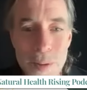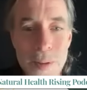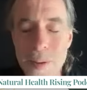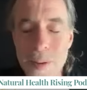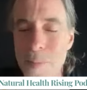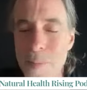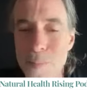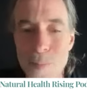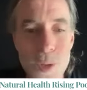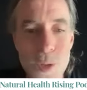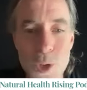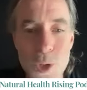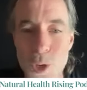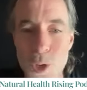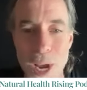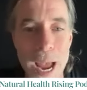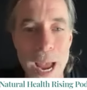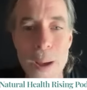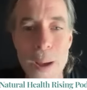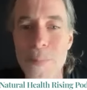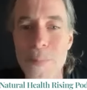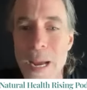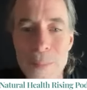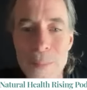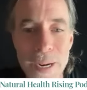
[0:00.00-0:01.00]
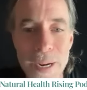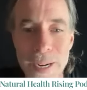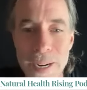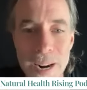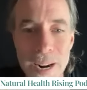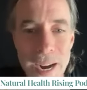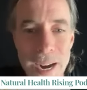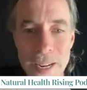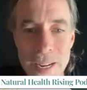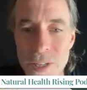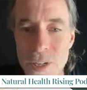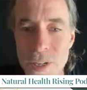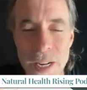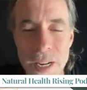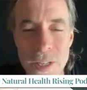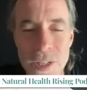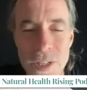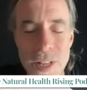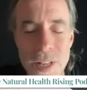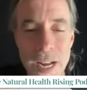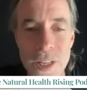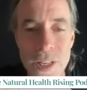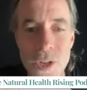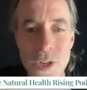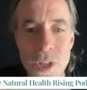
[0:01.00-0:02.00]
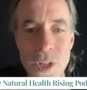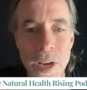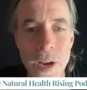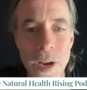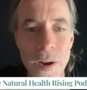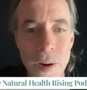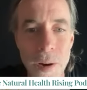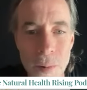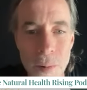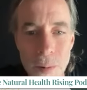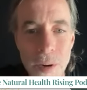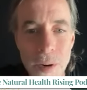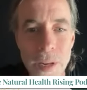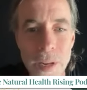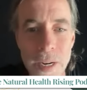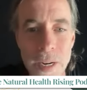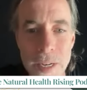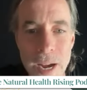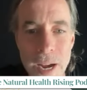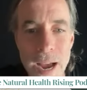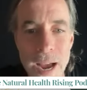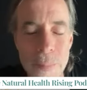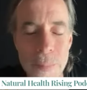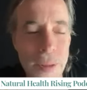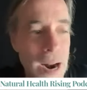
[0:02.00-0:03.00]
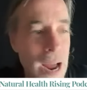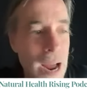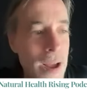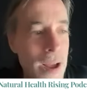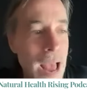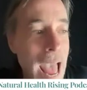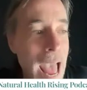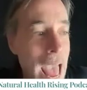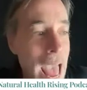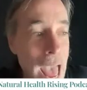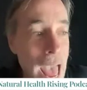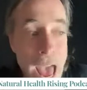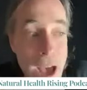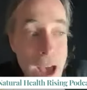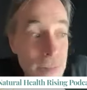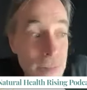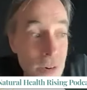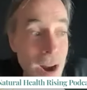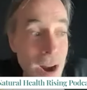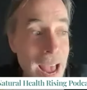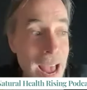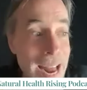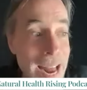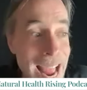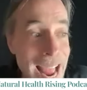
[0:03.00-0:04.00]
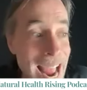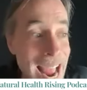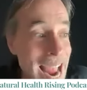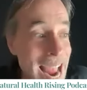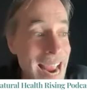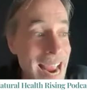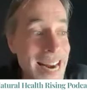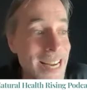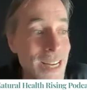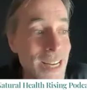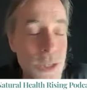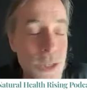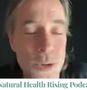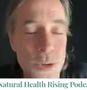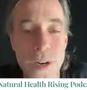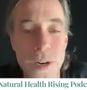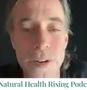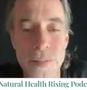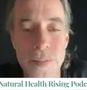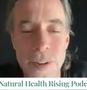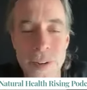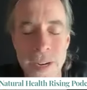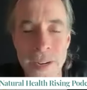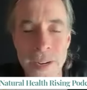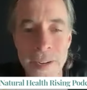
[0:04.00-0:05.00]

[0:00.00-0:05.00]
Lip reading: scamdemic nonsense. That's the only time that I ever had any sort of